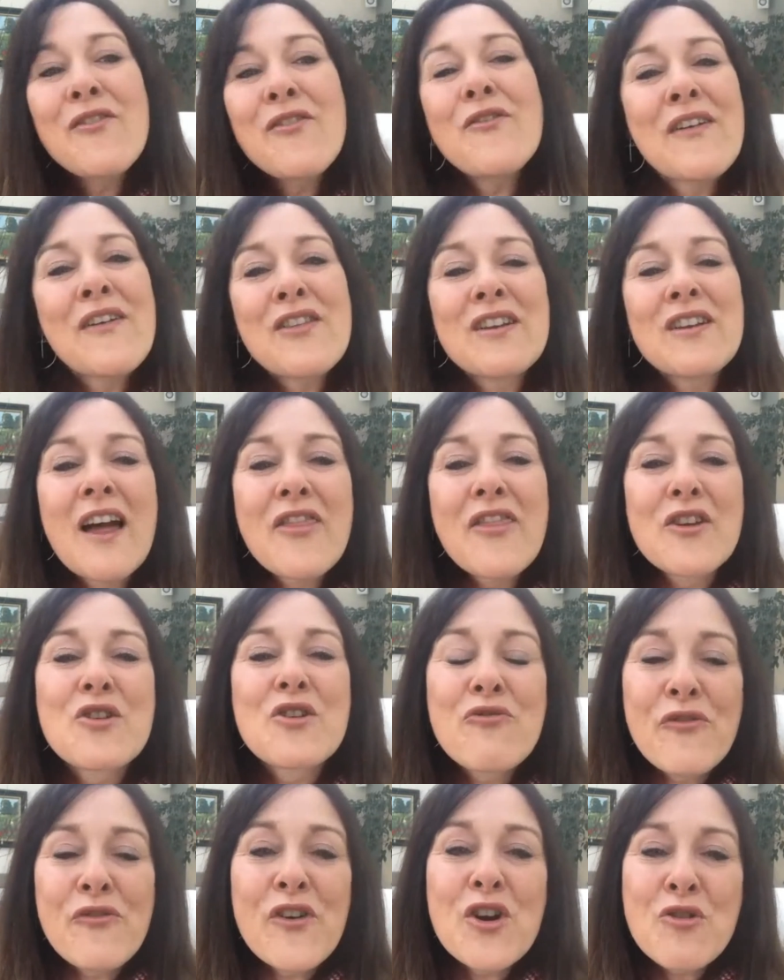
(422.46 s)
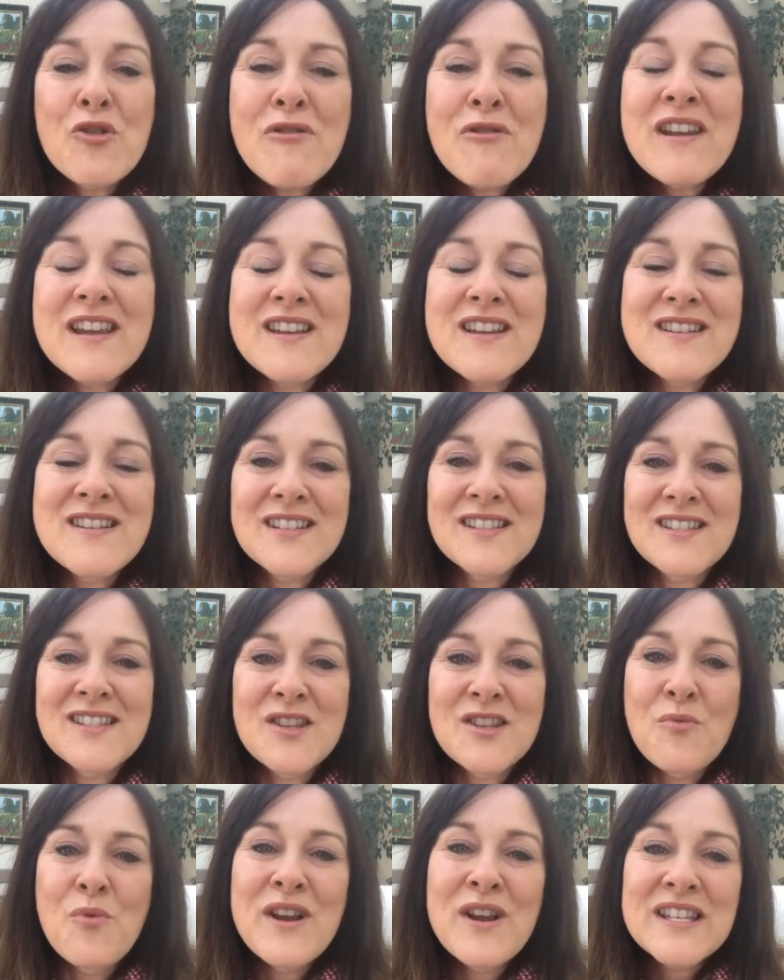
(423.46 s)
love the fact that, for Greeks,
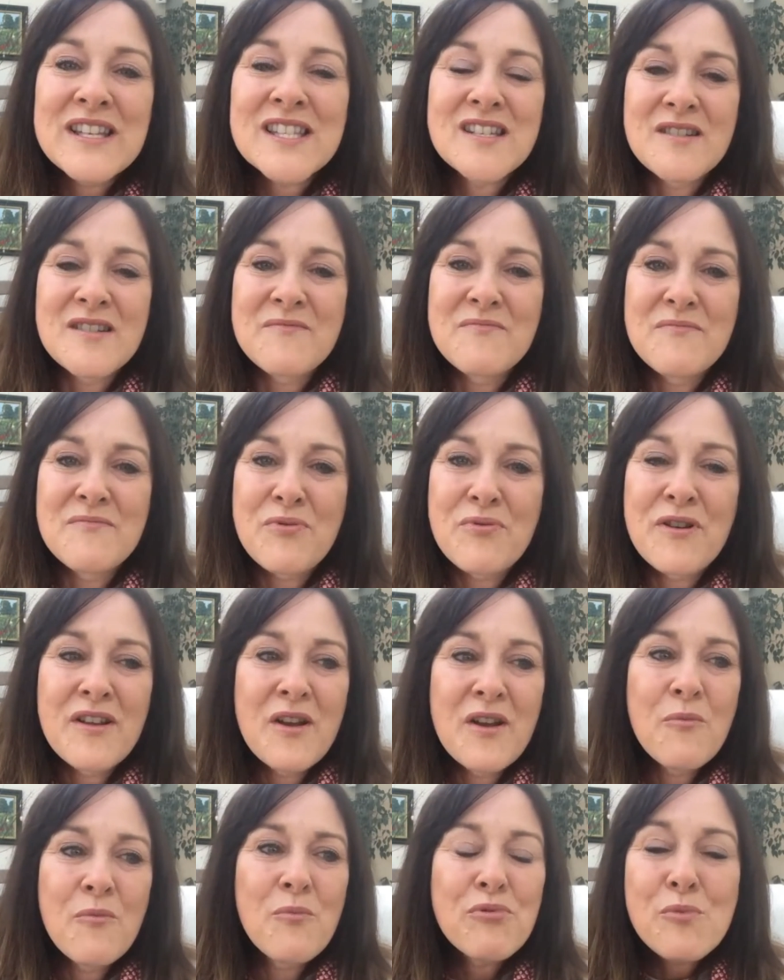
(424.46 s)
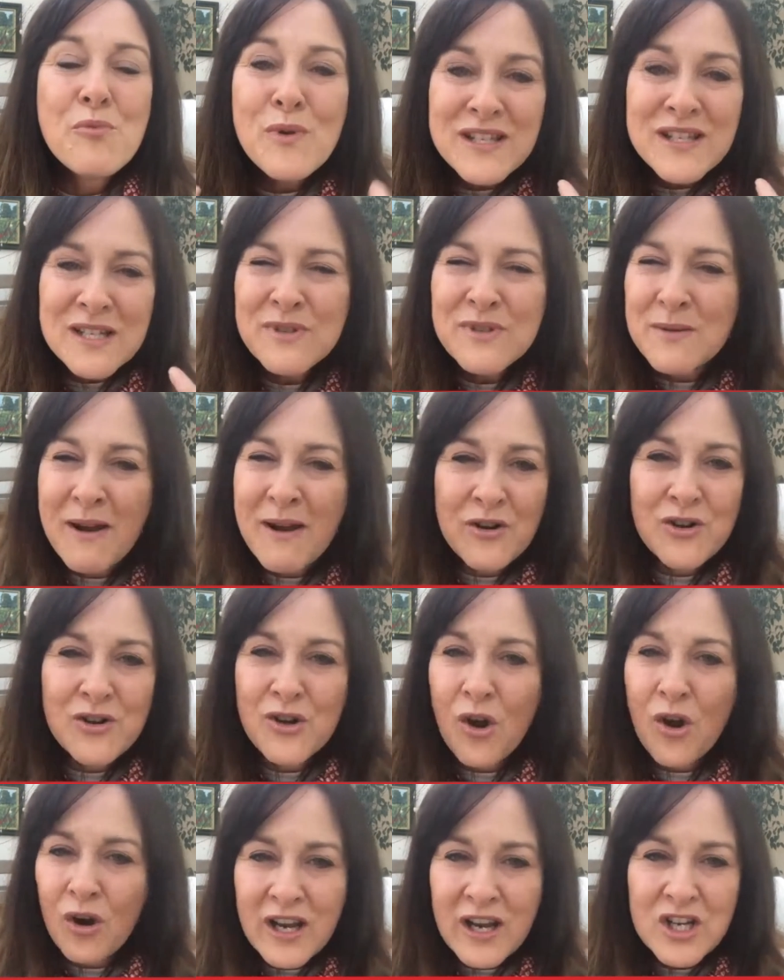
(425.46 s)
the wisdom was about
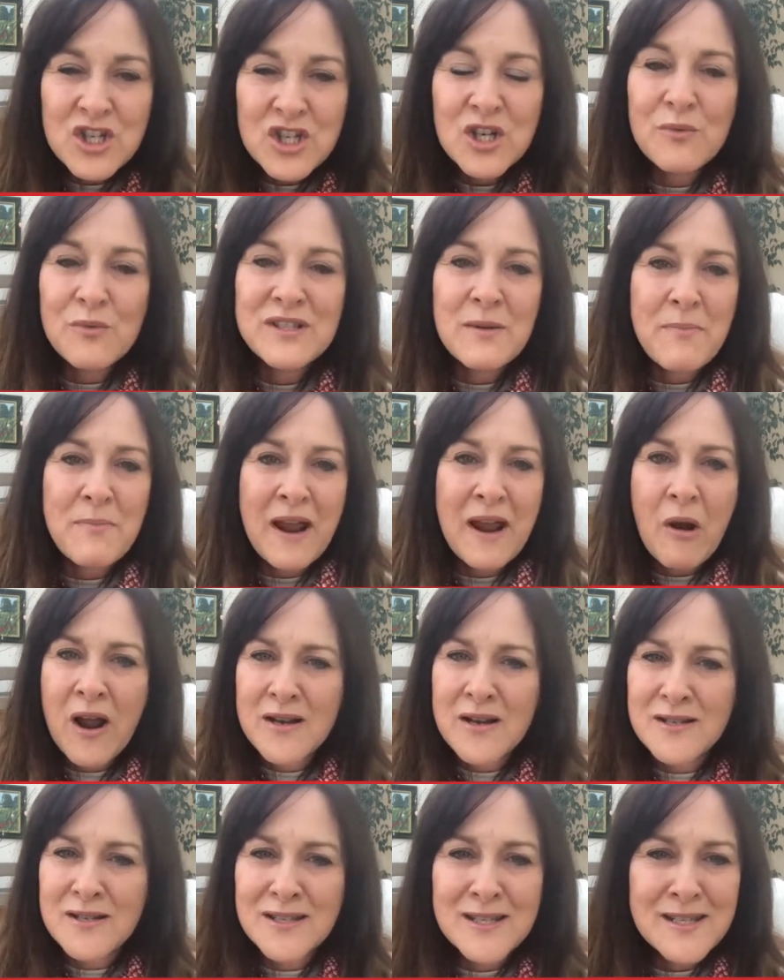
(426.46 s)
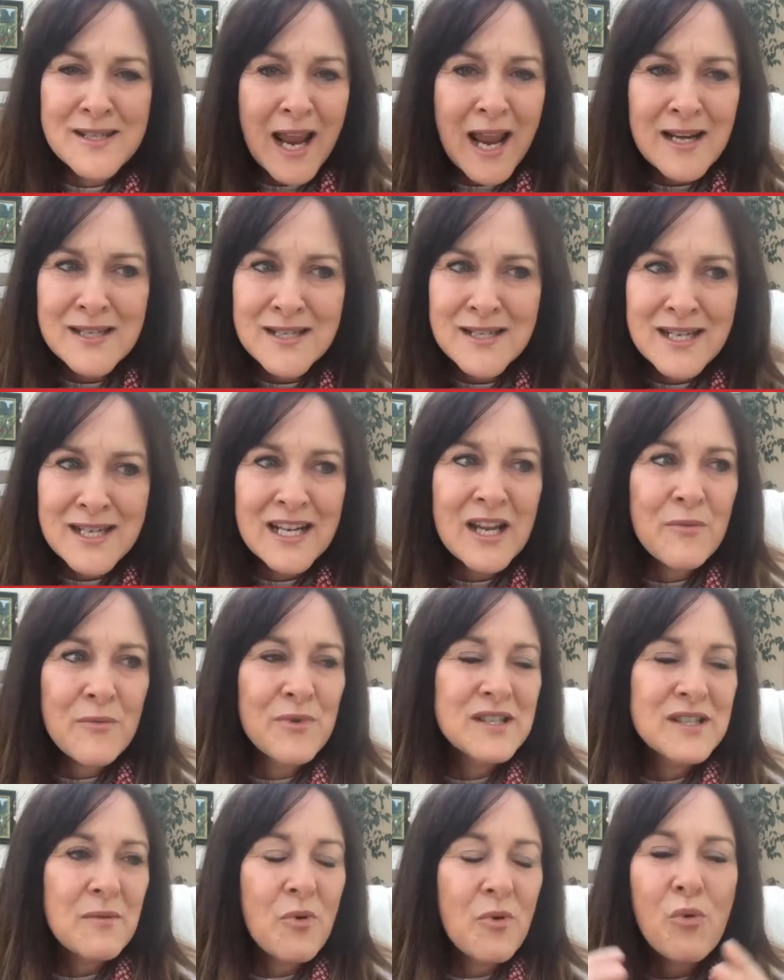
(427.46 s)
knowledge, it was about understanding, it
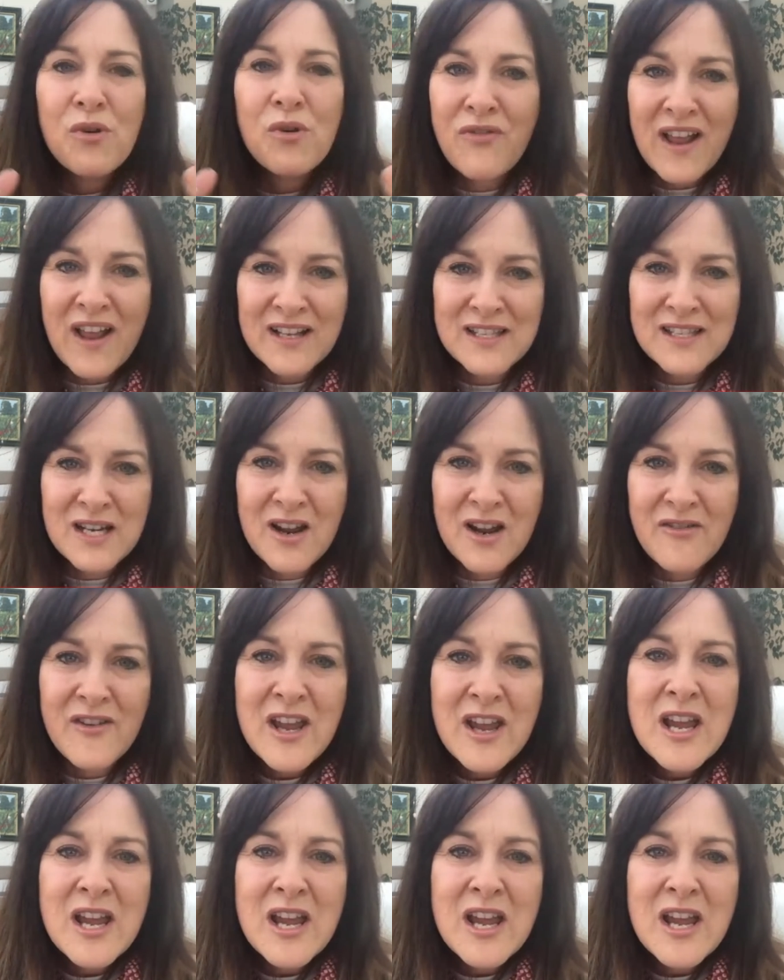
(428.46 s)
was all of that stuff.